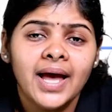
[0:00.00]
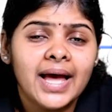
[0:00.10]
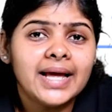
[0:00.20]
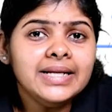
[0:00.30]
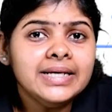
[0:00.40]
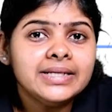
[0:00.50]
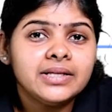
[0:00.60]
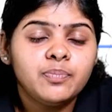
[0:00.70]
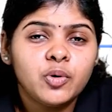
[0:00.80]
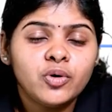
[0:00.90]
And
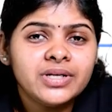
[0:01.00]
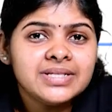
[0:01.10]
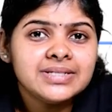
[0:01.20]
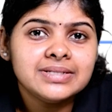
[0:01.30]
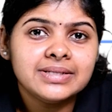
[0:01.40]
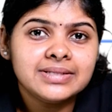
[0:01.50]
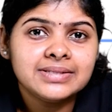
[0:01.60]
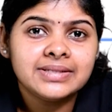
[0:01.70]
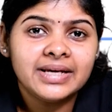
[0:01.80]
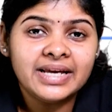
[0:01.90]
the protein
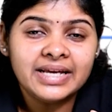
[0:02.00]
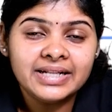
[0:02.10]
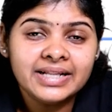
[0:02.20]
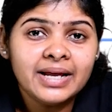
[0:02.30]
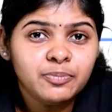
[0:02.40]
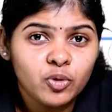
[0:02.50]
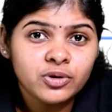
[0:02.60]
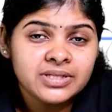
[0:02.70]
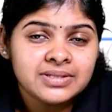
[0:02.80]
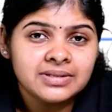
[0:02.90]
synthesis, in that
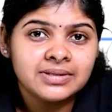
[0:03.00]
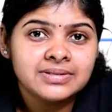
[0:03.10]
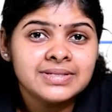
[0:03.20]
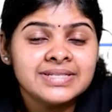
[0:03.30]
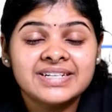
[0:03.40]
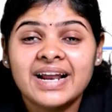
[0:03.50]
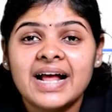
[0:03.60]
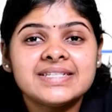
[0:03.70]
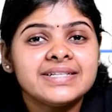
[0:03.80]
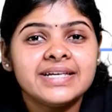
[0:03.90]
protein synthesis,
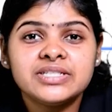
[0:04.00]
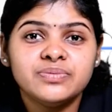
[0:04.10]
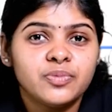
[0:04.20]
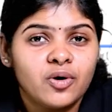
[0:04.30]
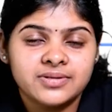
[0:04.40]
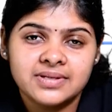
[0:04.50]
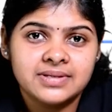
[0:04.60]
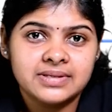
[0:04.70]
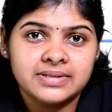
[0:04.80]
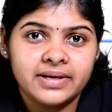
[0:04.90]
translation process
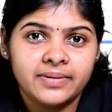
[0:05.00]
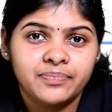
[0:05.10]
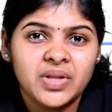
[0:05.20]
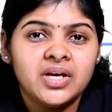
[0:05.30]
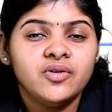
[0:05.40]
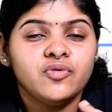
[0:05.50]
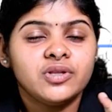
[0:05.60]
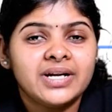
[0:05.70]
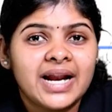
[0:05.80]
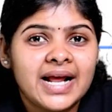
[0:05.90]
is there. For
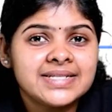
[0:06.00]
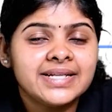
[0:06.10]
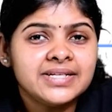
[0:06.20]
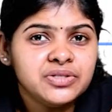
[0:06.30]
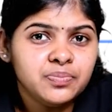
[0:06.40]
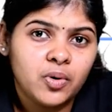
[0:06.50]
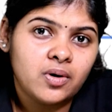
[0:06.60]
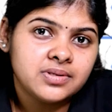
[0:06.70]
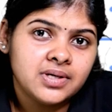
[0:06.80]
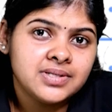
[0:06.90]
the translation
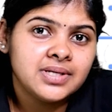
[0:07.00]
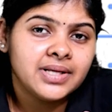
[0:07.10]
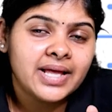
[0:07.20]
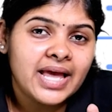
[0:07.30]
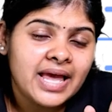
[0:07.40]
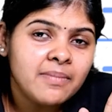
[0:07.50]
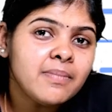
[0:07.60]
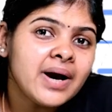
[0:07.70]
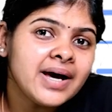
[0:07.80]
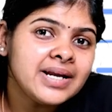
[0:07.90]
process, the
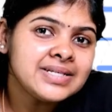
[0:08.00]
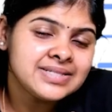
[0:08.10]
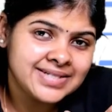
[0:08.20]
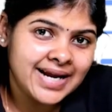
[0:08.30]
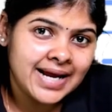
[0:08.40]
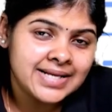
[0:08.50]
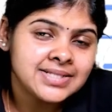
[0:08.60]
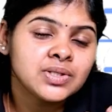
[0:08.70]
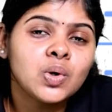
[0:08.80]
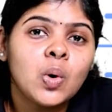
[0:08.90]
mRNA is
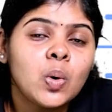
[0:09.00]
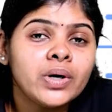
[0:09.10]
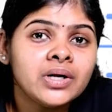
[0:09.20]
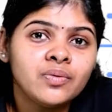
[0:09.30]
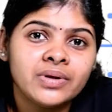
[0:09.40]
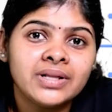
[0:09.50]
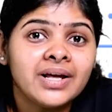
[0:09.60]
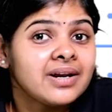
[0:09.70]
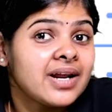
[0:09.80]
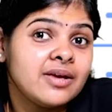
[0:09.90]
transcoded with
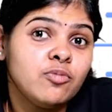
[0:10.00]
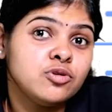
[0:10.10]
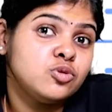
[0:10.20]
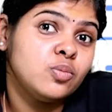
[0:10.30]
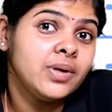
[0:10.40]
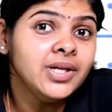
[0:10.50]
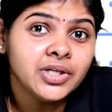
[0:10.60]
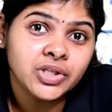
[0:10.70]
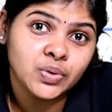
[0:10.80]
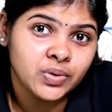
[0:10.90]
the ribosomal
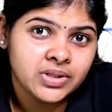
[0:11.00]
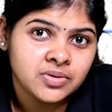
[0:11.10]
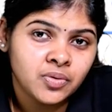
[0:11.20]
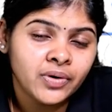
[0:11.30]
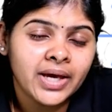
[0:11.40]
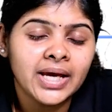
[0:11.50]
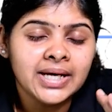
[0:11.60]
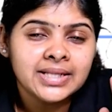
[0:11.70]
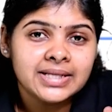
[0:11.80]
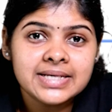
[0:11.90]
units. Okay,
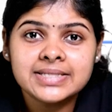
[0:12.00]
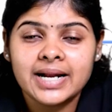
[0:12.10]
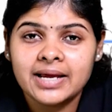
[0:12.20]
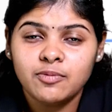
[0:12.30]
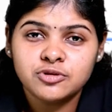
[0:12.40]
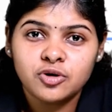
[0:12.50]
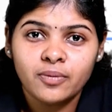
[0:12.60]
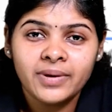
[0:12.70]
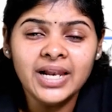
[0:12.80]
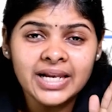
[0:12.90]
these
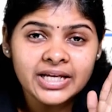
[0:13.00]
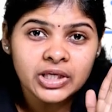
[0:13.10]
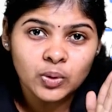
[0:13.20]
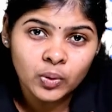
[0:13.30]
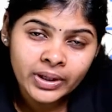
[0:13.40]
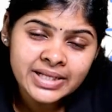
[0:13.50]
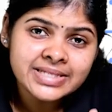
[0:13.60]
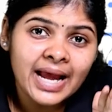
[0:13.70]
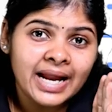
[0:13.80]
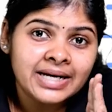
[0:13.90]
ribosomal
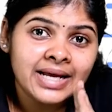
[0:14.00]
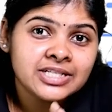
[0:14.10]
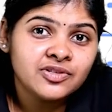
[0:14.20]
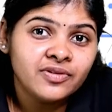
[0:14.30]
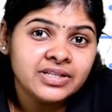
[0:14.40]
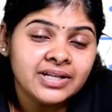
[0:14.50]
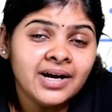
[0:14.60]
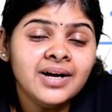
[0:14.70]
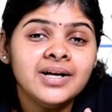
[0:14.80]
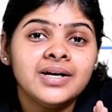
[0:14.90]
units attach with the